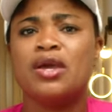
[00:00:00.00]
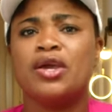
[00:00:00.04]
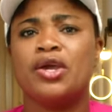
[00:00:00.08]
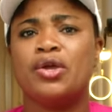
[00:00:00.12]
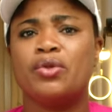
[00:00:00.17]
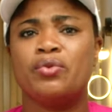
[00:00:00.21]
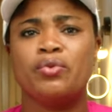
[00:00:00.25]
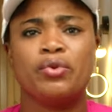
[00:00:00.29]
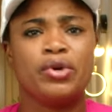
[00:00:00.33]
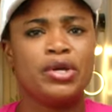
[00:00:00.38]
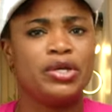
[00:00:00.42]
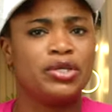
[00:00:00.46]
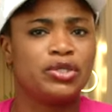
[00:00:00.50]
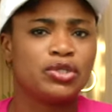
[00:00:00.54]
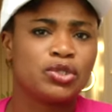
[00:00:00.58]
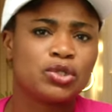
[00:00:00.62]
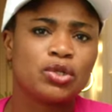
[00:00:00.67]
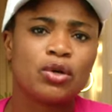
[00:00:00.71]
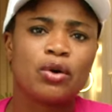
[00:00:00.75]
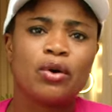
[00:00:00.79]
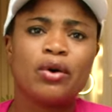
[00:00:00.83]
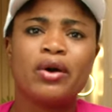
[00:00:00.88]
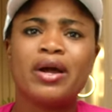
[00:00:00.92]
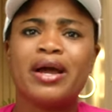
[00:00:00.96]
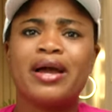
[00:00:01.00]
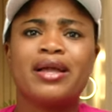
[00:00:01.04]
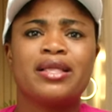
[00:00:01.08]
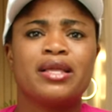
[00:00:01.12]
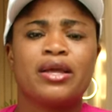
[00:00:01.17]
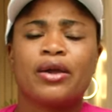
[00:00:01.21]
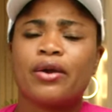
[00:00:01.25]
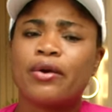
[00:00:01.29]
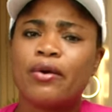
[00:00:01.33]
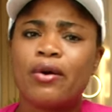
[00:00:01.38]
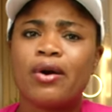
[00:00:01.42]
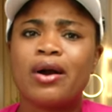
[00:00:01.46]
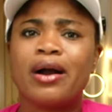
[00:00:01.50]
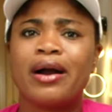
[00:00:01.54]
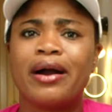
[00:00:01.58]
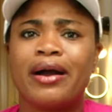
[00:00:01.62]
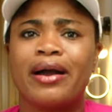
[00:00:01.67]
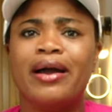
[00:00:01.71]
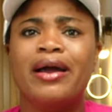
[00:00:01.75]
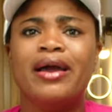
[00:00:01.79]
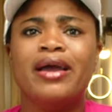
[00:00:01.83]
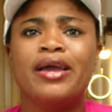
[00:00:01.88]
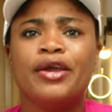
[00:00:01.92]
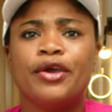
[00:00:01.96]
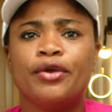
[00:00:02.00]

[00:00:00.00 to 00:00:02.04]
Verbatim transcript: you know, he saw and he conquered.